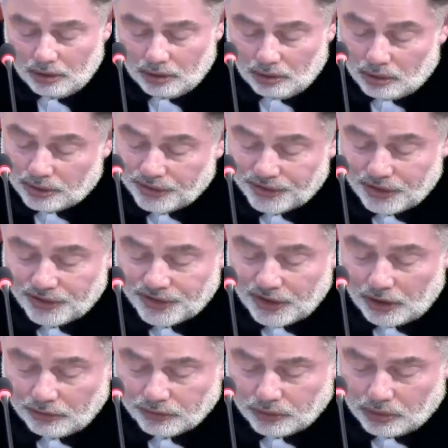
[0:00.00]
Or is it a
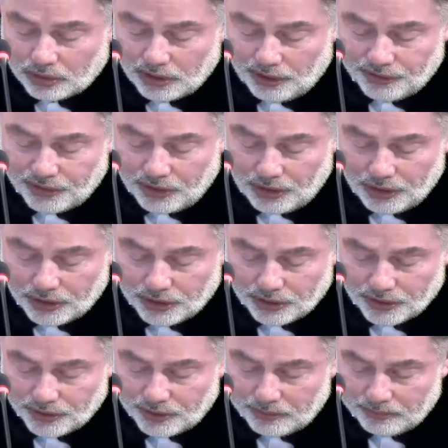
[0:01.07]
set of
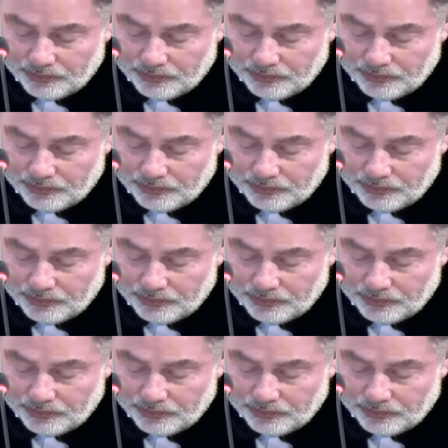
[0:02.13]
organizations?